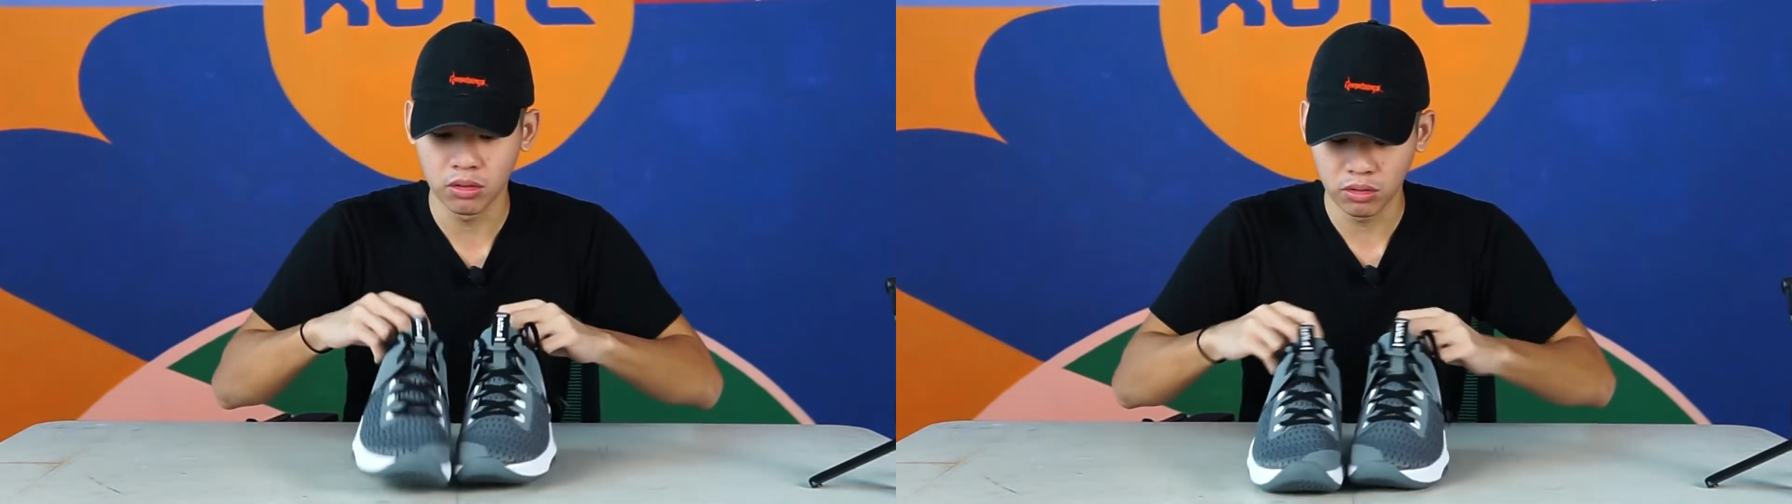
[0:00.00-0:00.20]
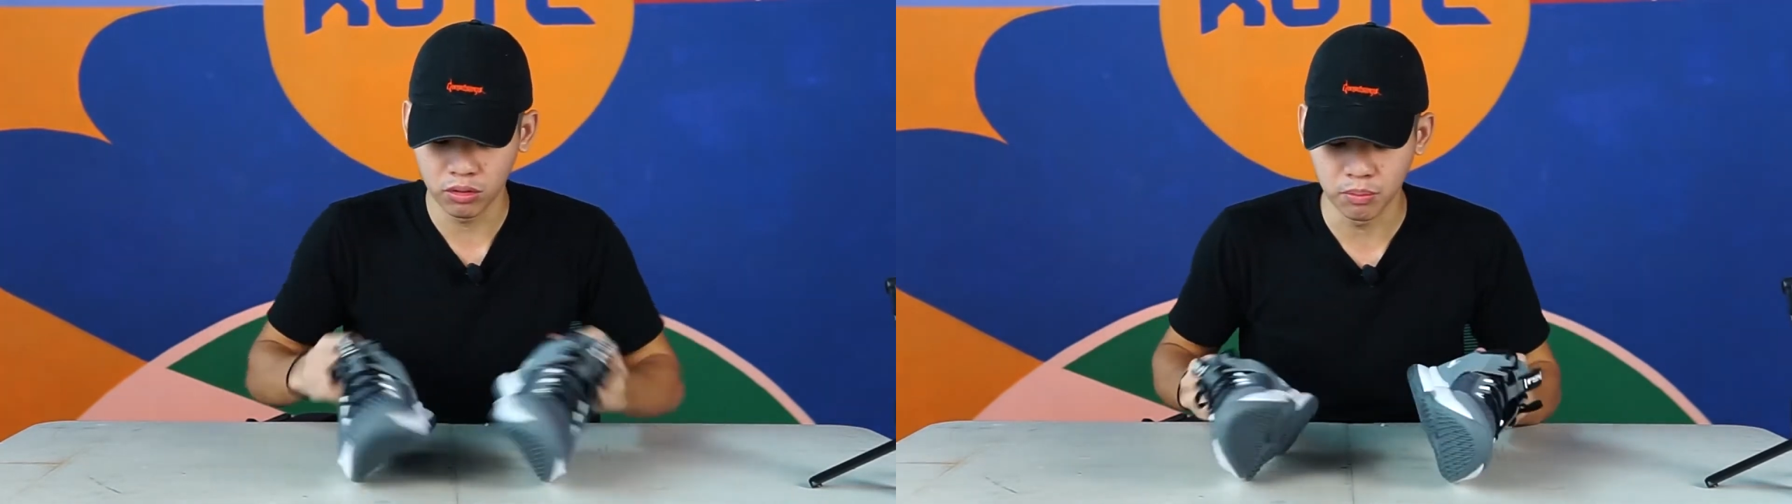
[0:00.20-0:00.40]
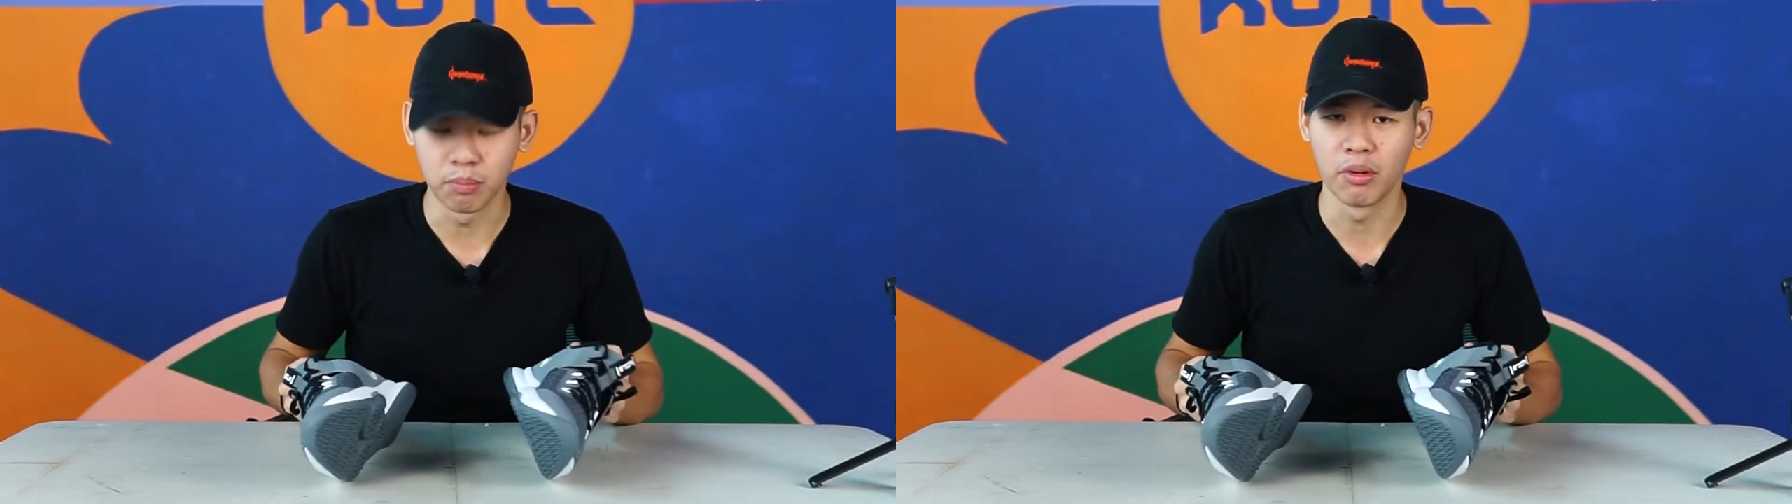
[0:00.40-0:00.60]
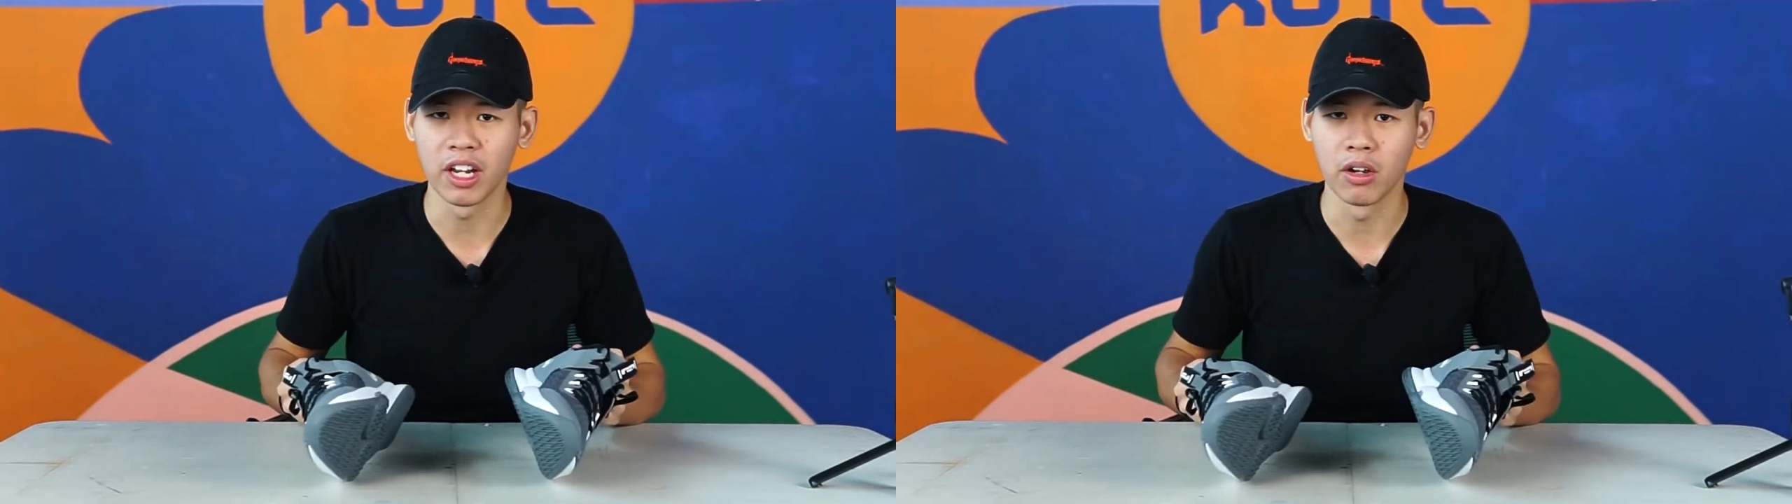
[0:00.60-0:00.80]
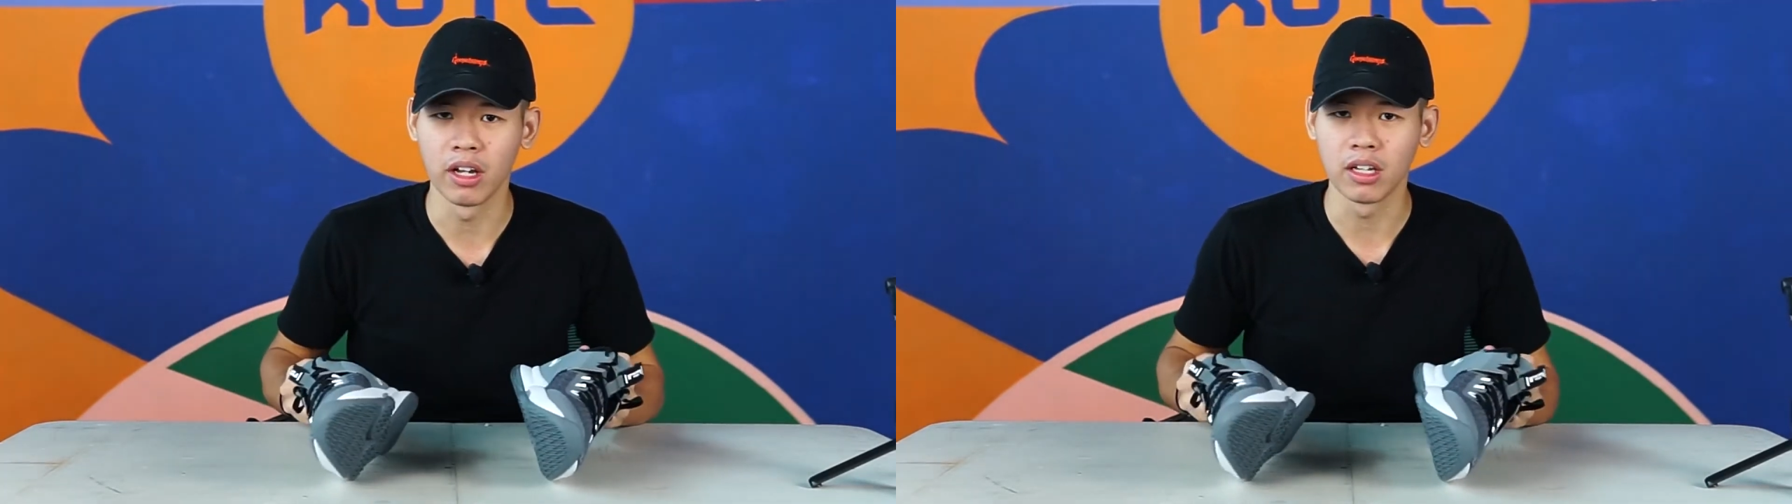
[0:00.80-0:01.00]
so you don't
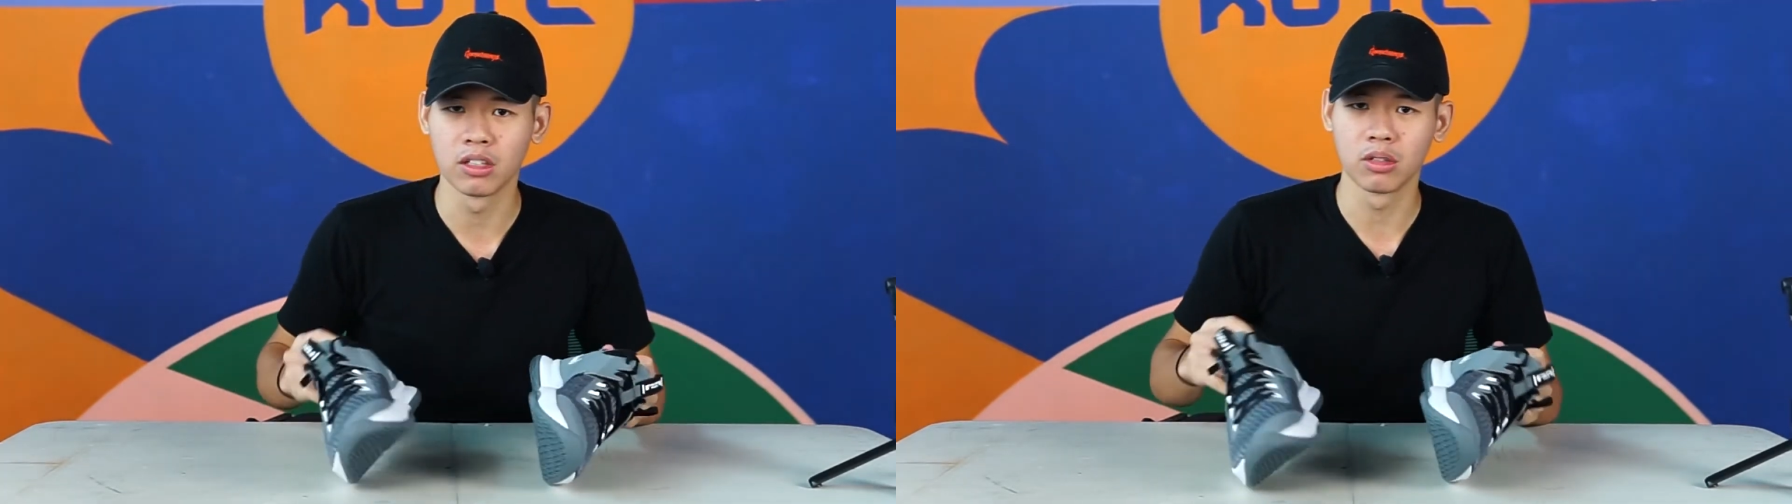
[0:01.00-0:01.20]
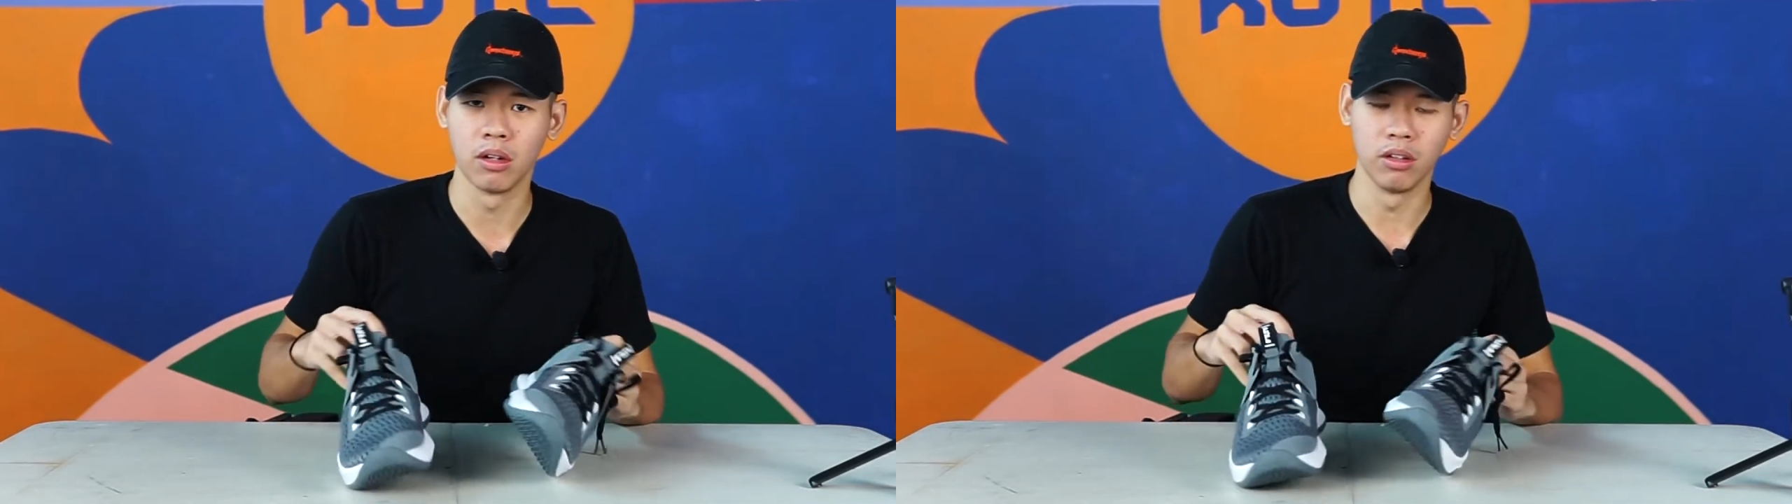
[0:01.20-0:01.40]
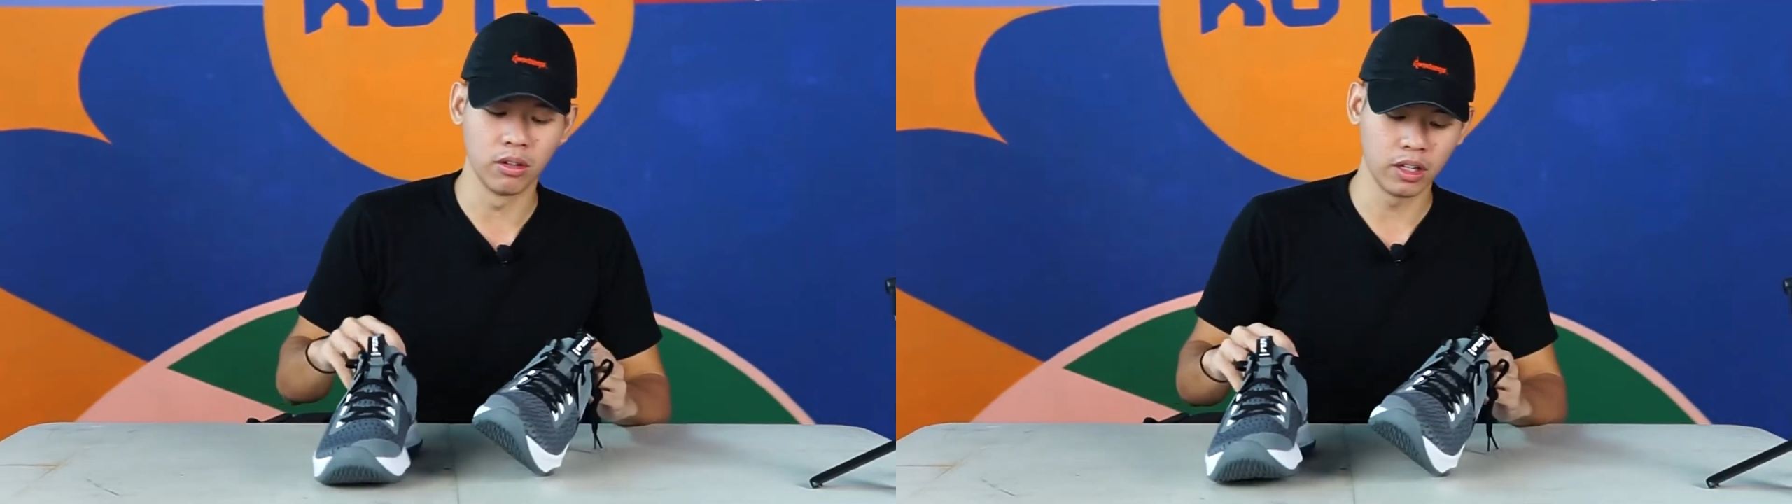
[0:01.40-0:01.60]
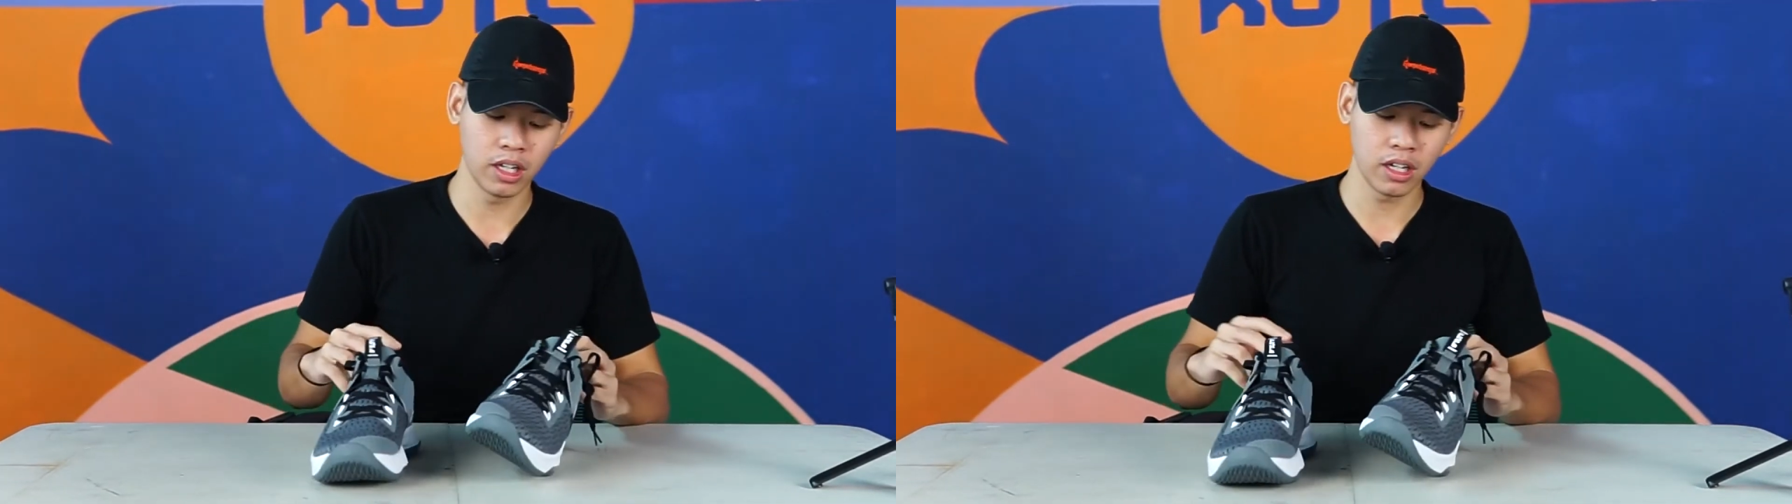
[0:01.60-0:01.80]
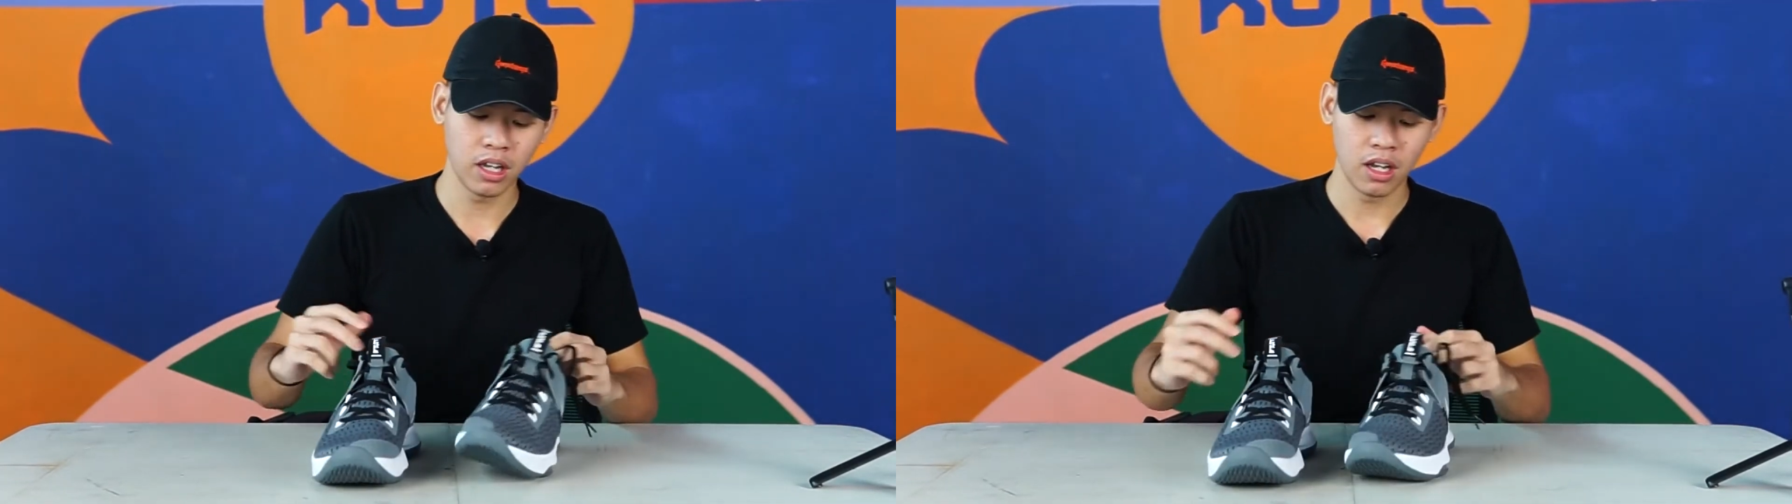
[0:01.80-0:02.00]
break your ankles while doing it.